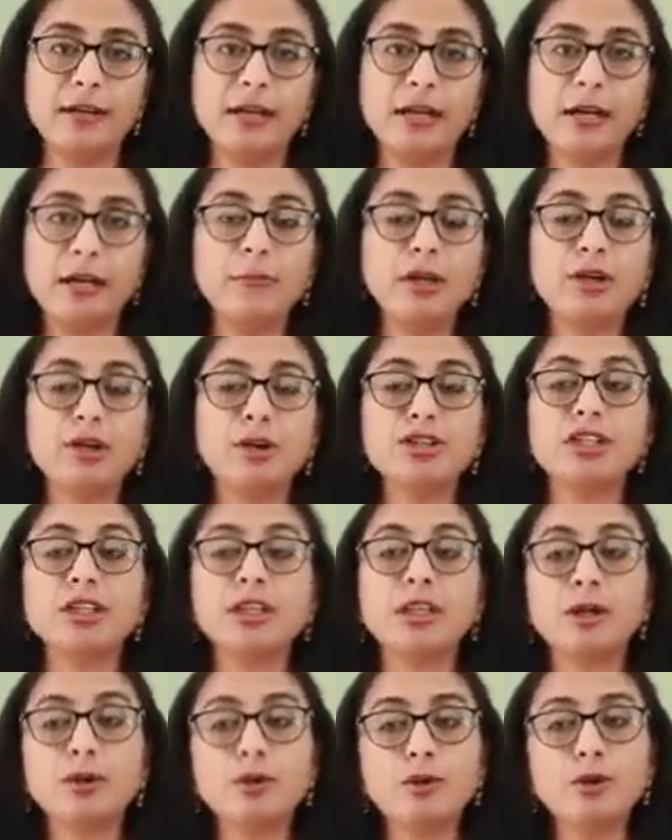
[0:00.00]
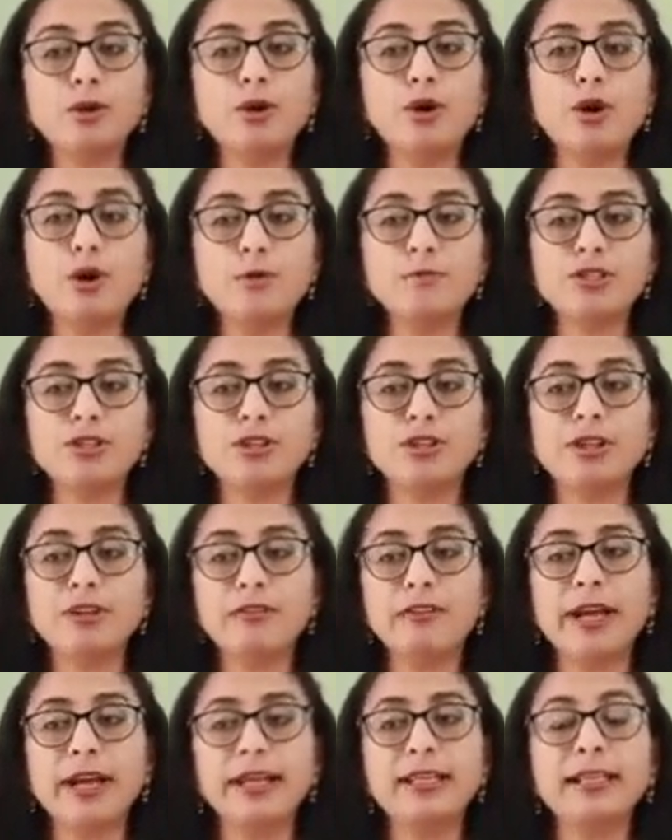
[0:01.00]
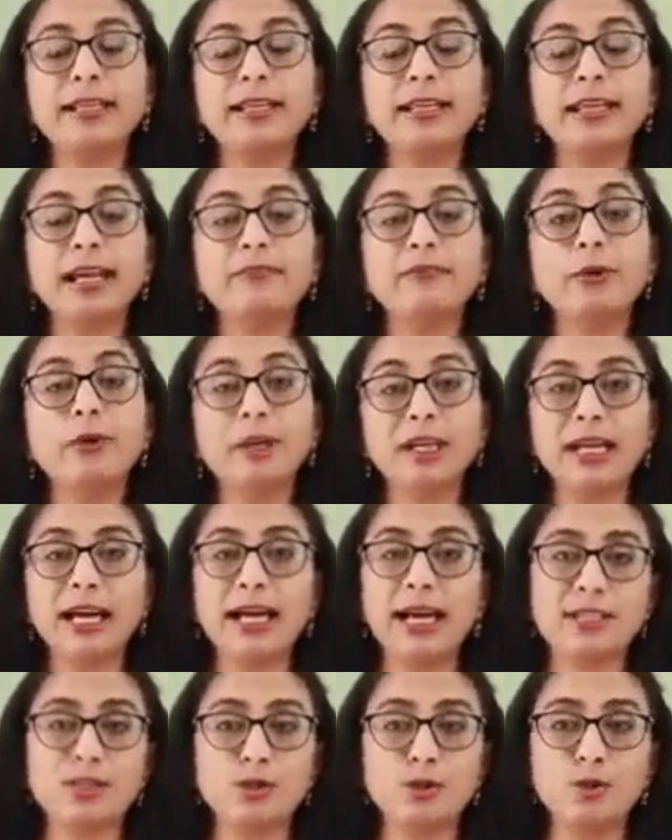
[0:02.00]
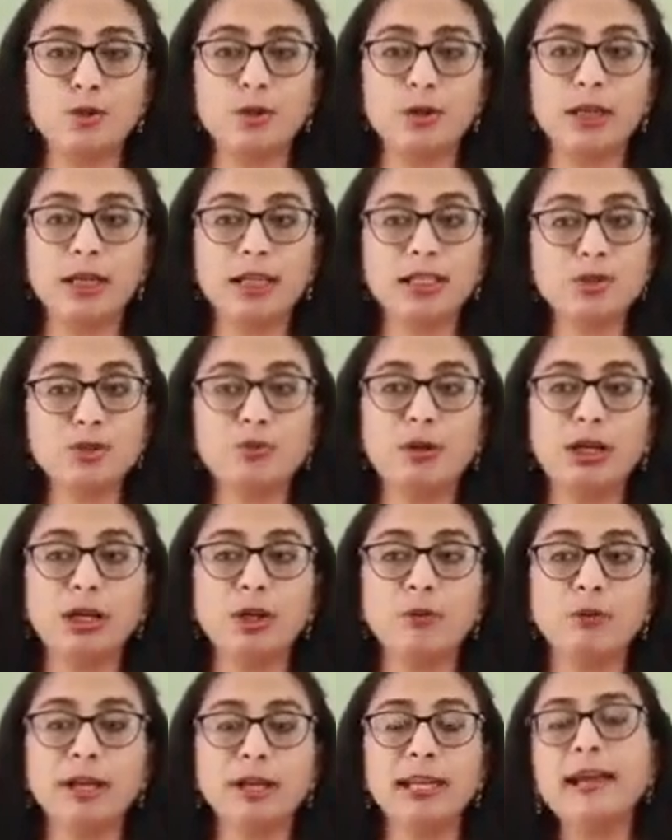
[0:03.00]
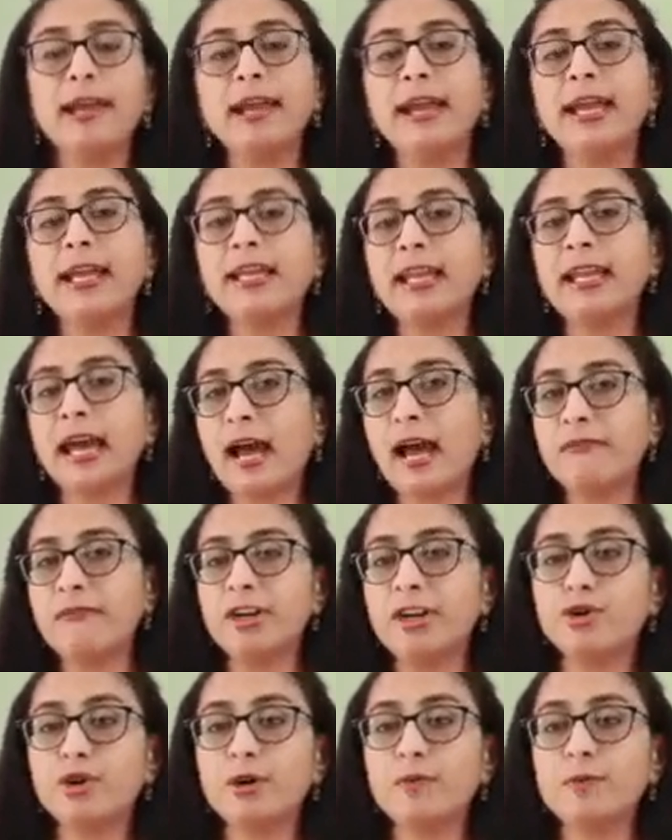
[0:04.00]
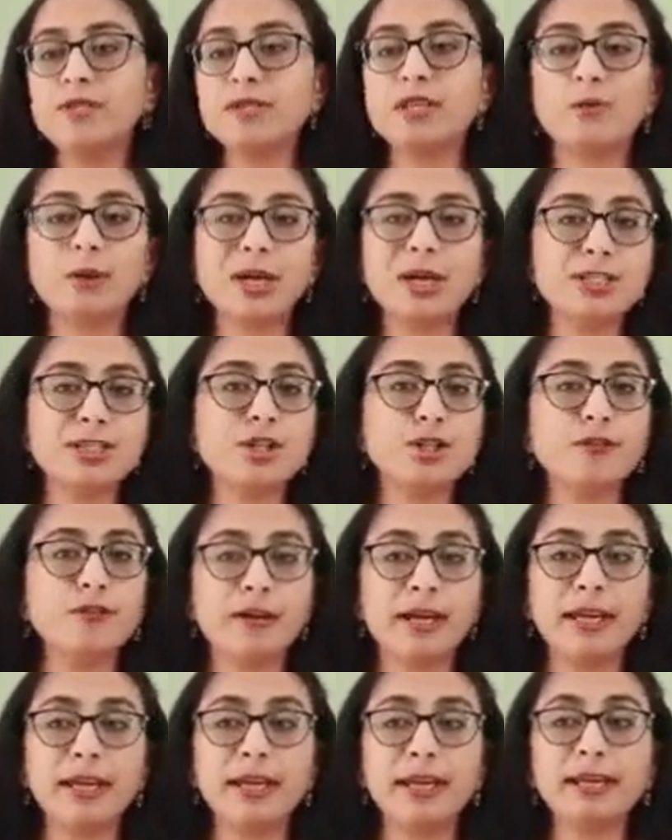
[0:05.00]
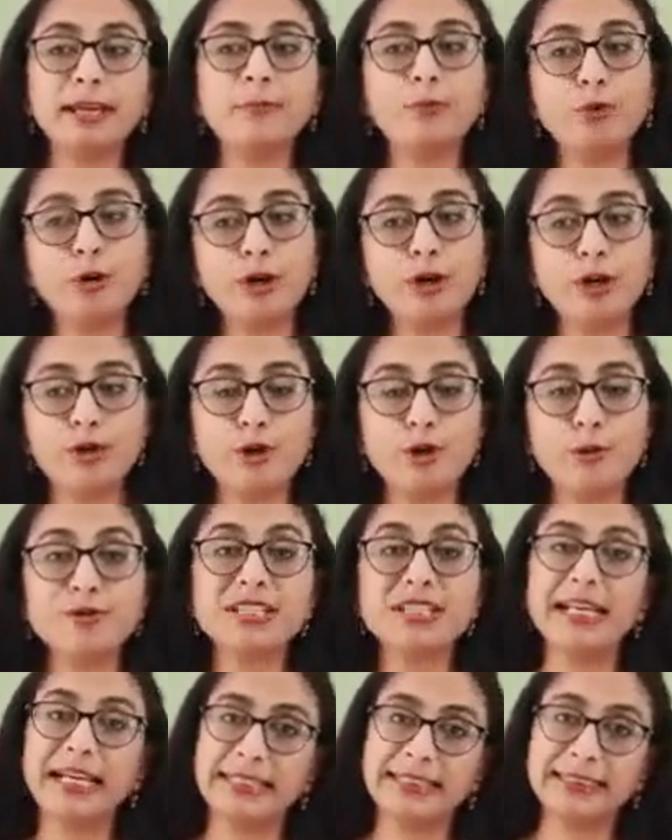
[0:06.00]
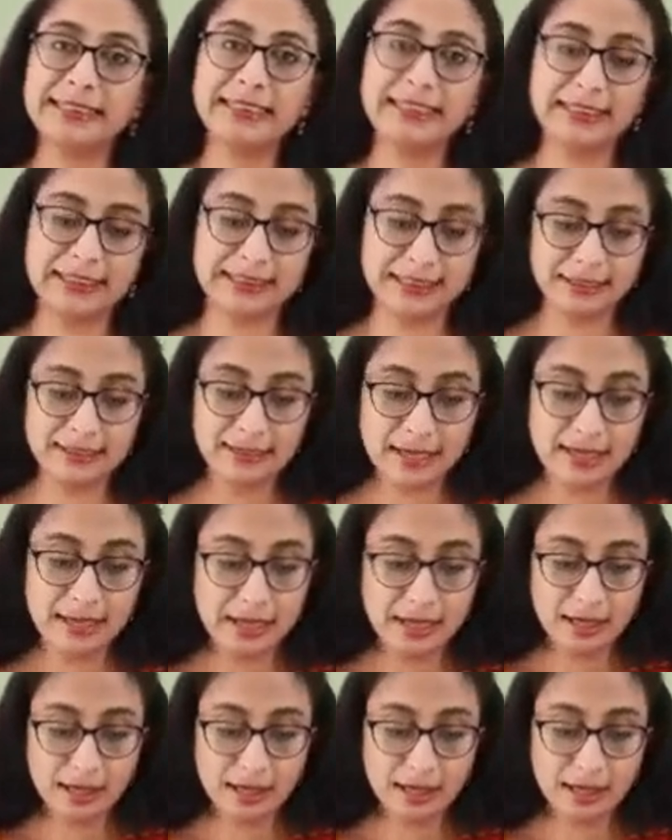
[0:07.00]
because in the good homes you can find that they have a very high score, that is 112. In average homes 105, in poor homes 96.